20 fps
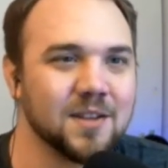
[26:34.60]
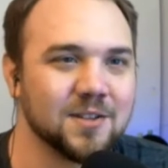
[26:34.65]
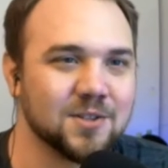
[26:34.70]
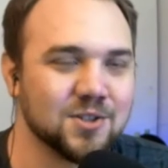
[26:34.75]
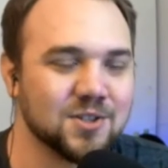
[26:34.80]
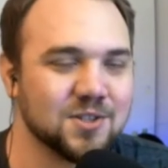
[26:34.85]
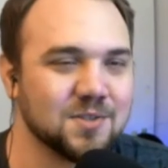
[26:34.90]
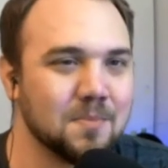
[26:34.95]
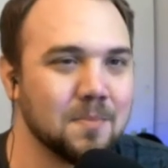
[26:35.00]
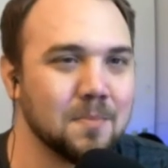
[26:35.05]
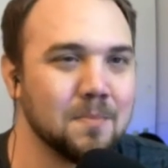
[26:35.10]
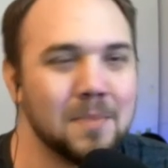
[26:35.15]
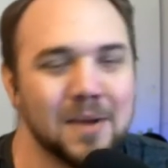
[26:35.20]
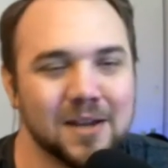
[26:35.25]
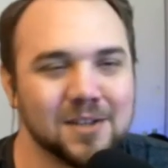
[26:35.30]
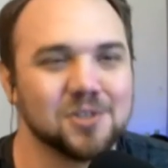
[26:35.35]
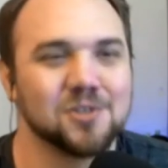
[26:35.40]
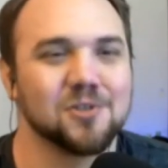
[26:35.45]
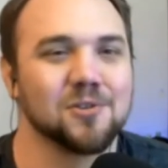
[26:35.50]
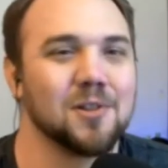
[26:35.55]
that just
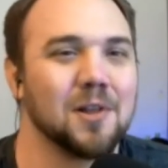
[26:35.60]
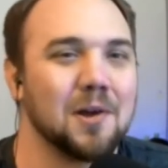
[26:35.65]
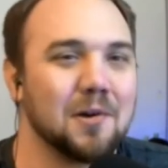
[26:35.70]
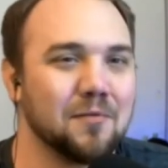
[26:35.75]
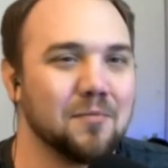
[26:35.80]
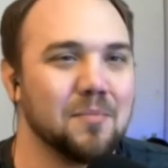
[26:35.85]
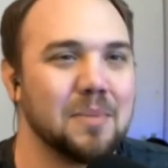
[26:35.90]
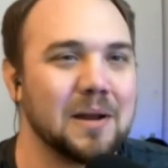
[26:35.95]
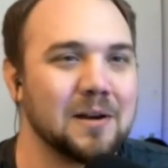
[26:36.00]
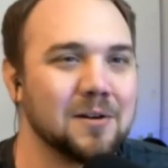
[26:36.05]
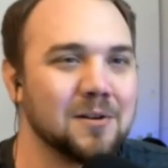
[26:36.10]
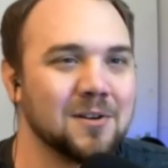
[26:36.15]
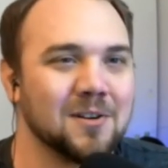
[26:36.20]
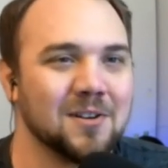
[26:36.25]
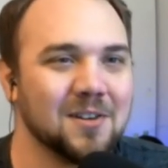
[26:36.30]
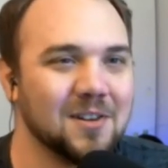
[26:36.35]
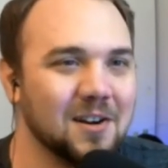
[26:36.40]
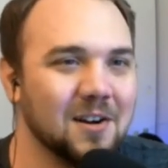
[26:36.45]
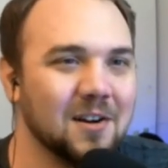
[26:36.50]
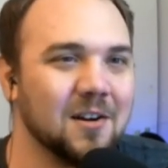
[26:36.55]
makes your life better.
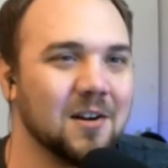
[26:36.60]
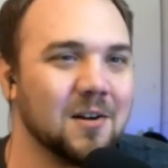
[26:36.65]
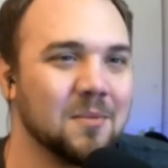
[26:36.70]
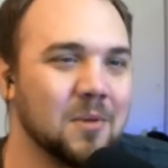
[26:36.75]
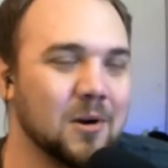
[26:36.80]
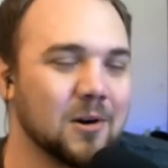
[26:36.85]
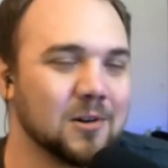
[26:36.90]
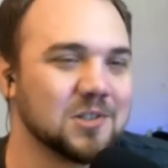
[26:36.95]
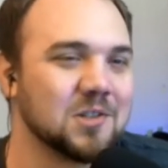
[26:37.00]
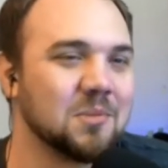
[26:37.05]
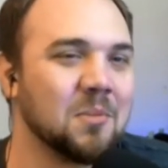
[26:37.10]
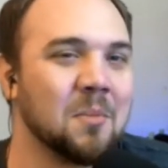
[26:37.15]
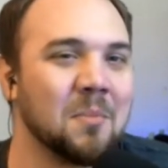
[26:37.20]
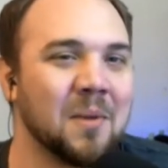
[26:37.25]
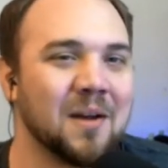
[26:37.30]
Are some of